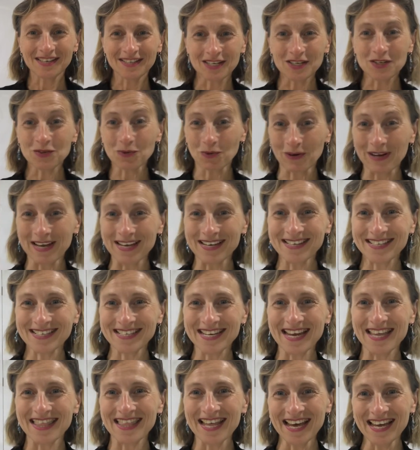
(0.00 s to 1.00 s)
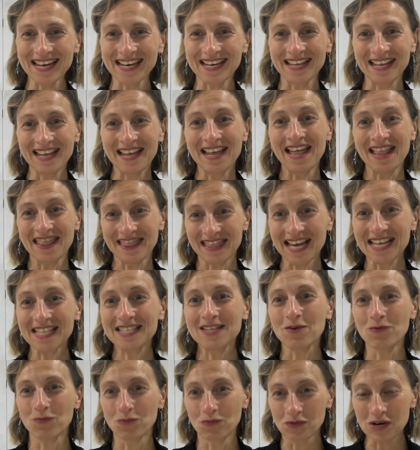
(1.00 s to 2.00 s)
Did you all understand that? That's
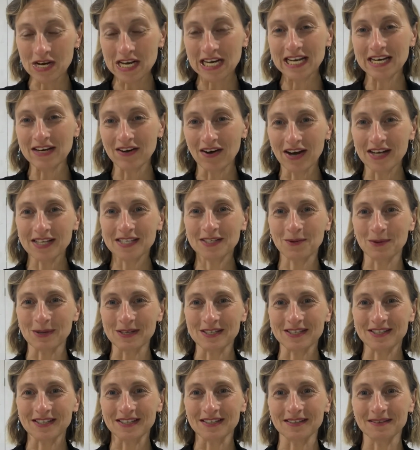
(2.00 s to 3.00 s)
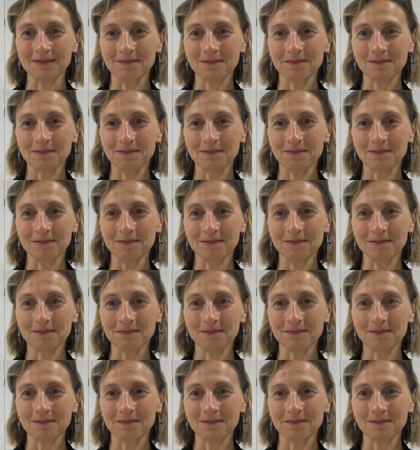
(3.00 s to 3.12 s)
a really nice question.